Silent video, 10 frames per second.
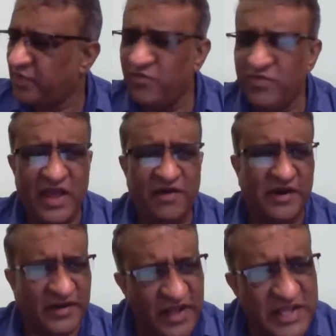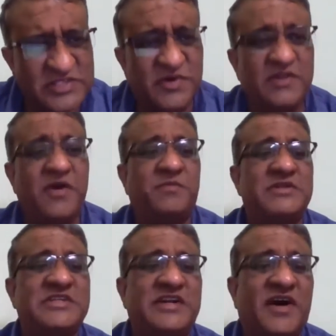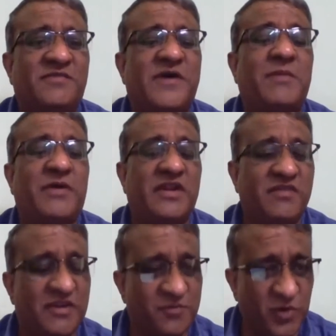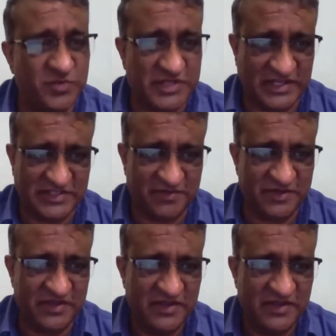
will have at least 25% of upper level of Bloom's taxonomy.